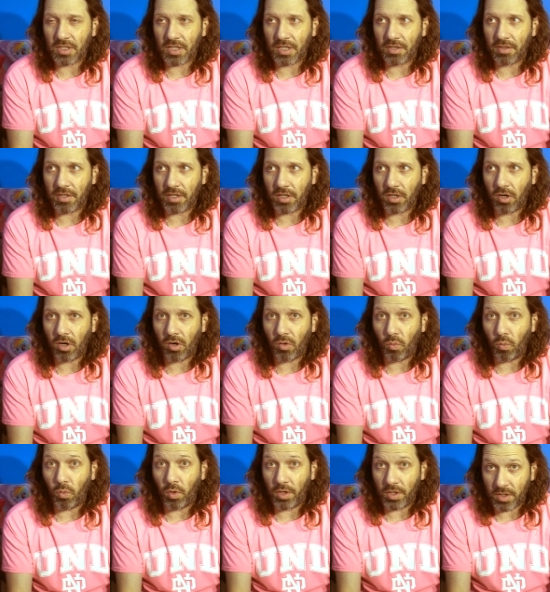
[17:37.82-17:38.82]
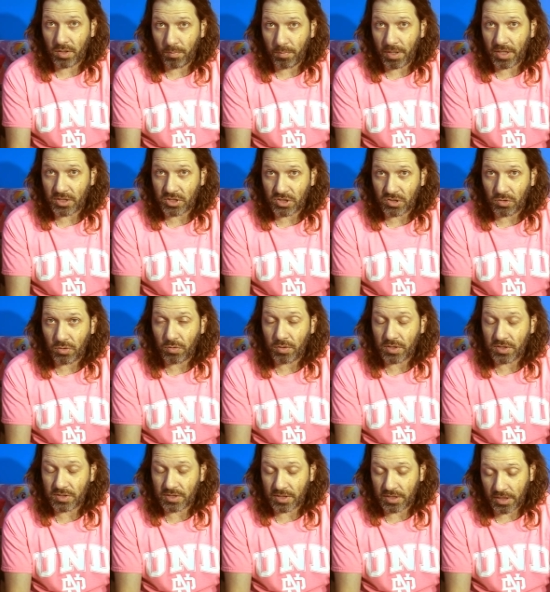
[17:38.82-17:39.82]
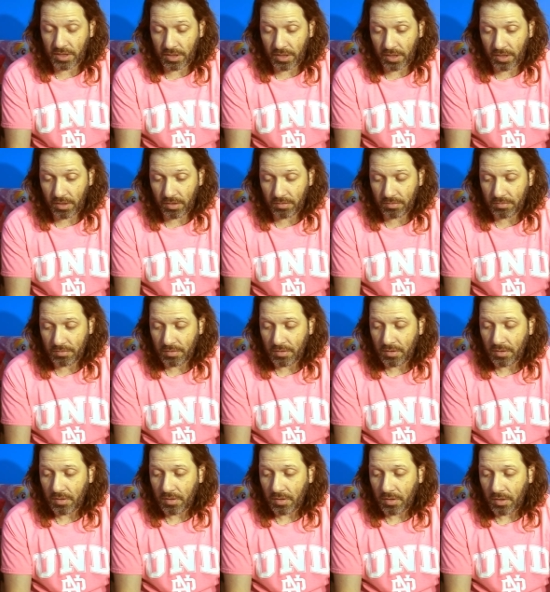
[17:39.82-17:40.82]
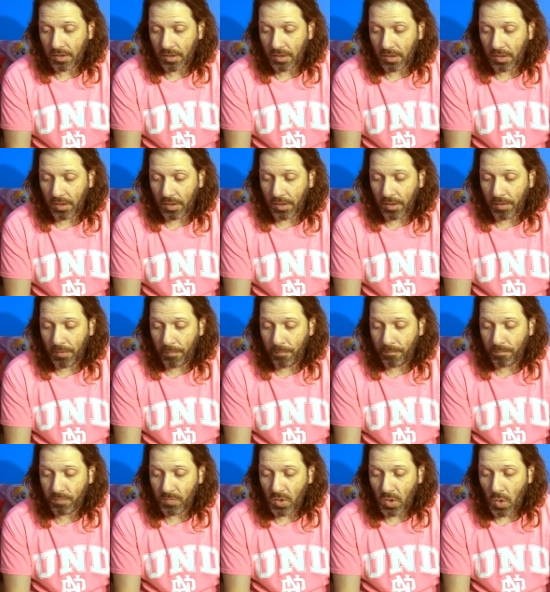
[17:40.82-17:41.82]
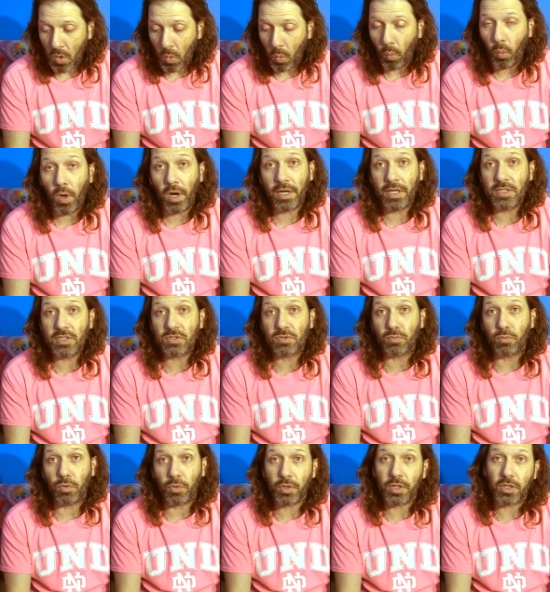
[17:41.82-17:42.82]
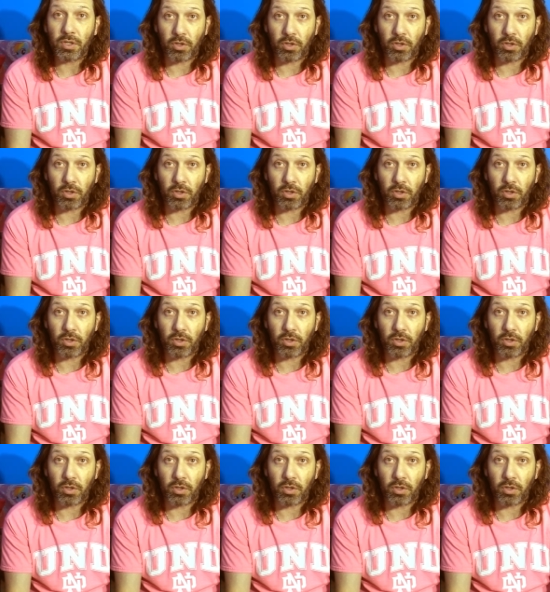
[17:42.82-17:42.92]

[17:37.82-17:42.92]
and they are one dimensional as get out. Um, one is really